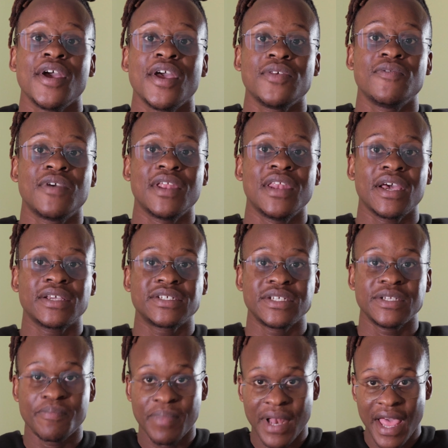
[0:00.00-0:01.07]
You can
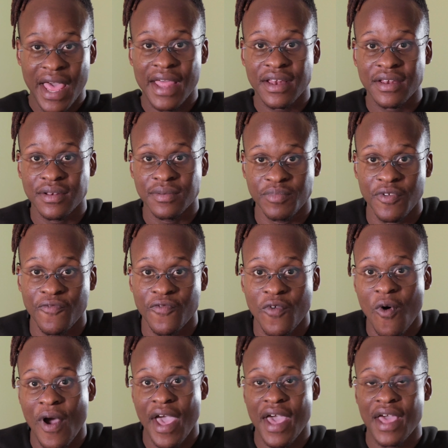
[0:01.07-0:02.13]
actually plan
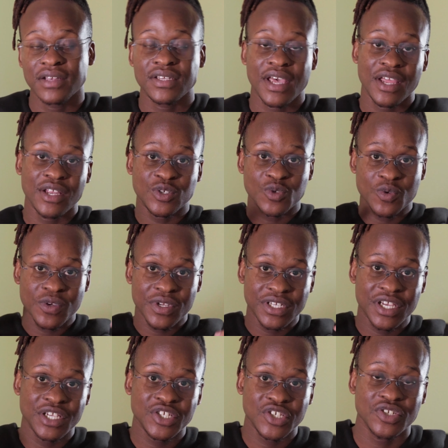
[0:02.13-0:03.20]
beforehand and do
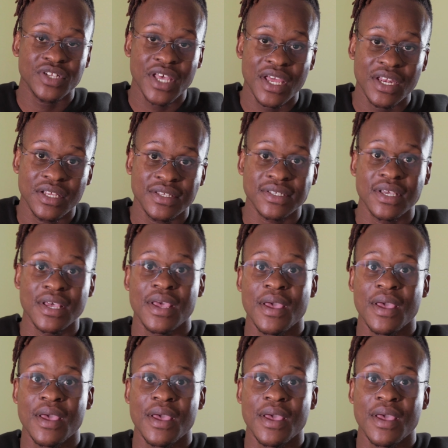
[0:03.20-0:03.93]
intentional edits